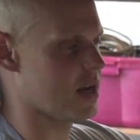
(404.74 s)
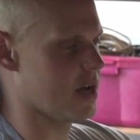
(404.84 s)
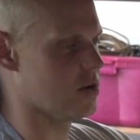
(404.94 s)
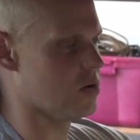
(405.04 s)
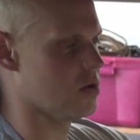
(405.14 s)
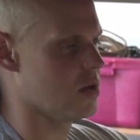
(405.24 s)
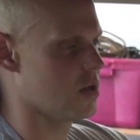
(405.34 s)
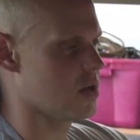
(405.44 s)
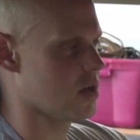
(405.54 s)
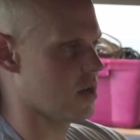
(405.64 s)
idle.
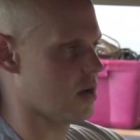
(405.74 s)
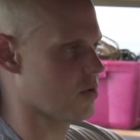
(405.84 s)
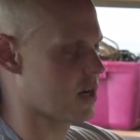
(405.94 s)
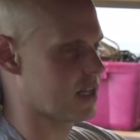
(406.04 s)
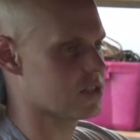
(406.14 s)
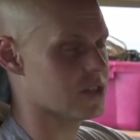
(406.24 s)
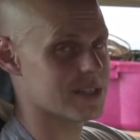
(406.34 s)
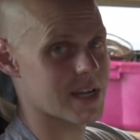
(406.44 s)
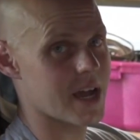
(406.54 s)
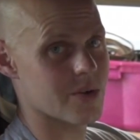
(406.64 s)
Yeah, we're gonna get this on
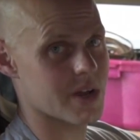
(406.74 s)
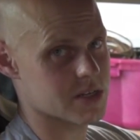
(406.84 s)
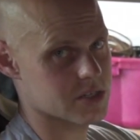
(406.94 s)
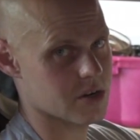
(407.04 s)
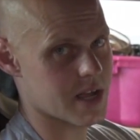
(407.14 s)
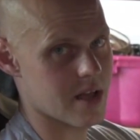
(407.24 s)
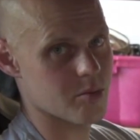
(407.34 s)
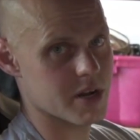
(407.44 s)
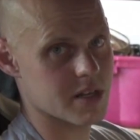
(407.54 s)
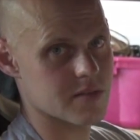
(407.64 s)
the dyno and actually start
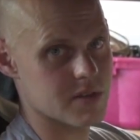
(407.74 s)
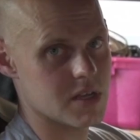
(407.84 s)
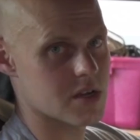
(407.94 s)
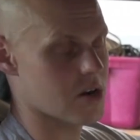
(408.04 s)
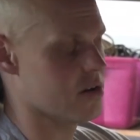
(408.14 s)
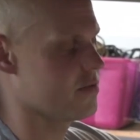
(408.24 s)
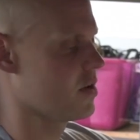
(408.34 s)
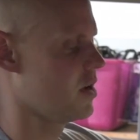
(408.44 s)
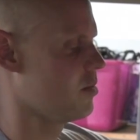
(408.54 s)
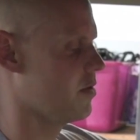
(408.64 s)
calibrating the VE curve.
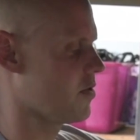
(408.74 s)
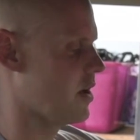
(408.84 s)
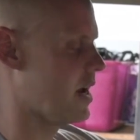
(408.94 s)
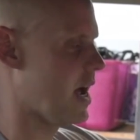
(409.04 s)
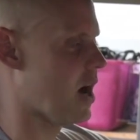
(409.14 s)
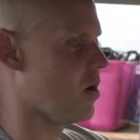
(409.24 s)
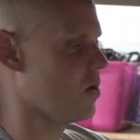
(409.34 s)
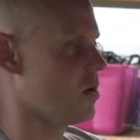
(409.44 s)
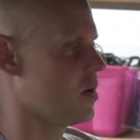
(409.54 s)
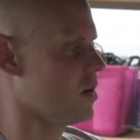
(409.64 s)
But for right
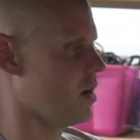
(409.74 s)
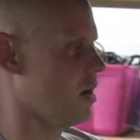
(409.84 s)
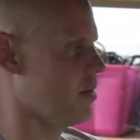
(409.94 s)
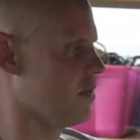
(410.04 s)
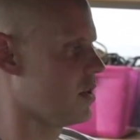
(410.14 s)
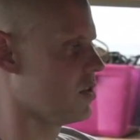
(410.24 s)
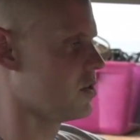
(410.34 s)
now, everything